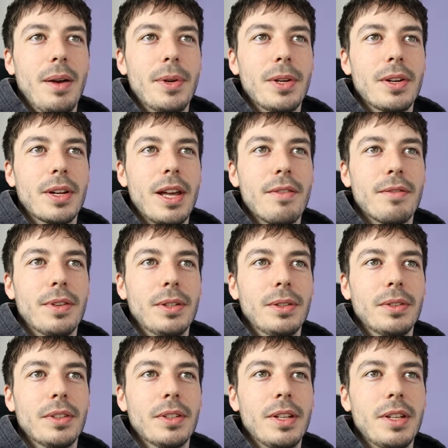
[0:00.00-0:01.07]
Are we going to get
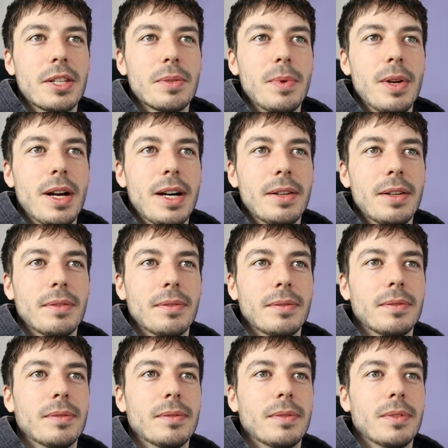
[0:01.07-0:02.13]
filled? Yes, we are.
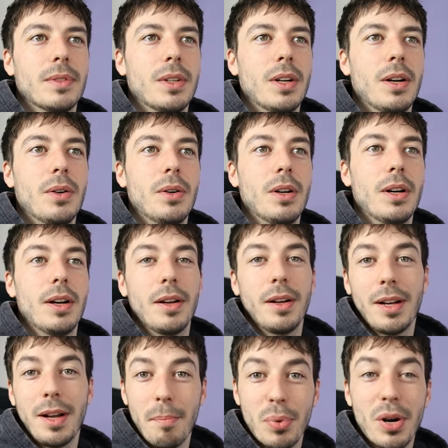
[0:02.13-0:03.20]

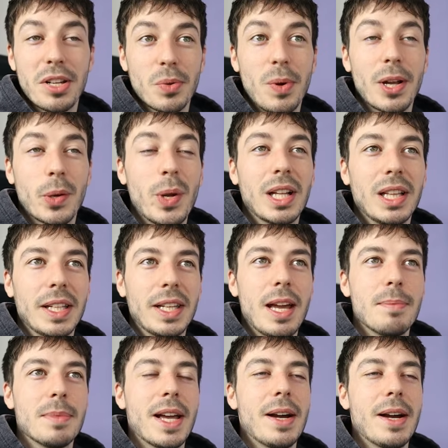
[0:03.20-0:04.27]
And price quite quickly
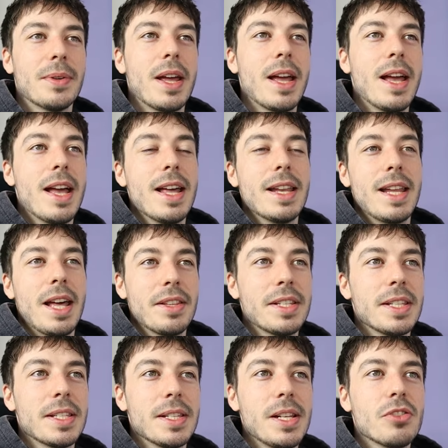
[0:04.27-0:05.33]
came down. Now,
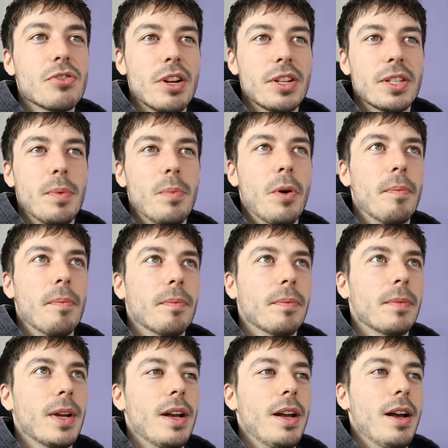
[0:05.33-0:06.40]
this is an interesting one,
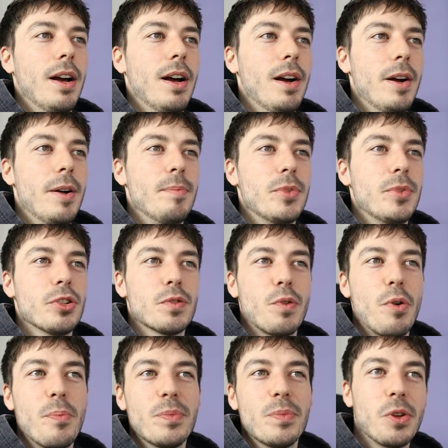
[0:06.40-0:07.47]

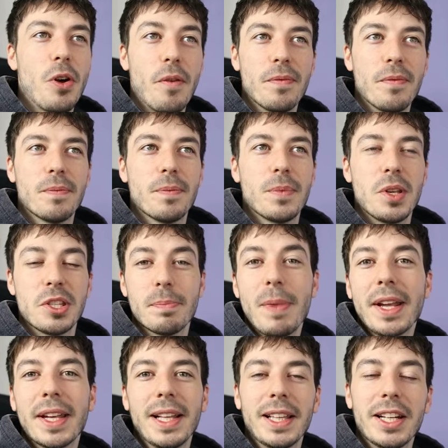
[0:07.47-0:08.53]
just from sort of a
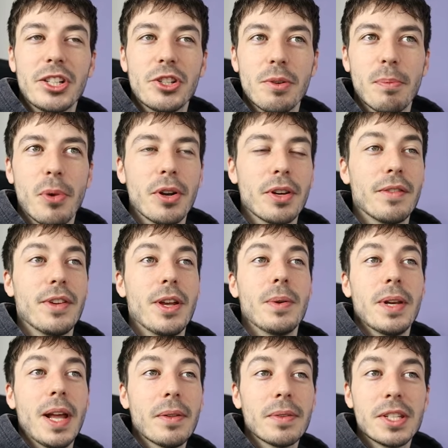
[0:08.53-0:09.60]
speculation point of
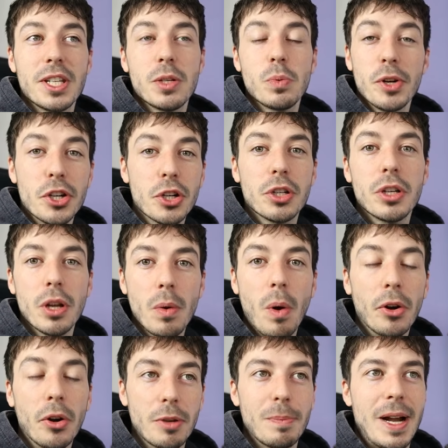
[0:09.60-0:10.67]
view. Now, this is what you should
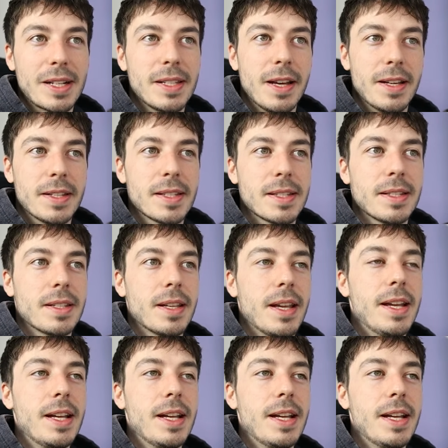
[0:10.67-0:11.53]
do on your back tests,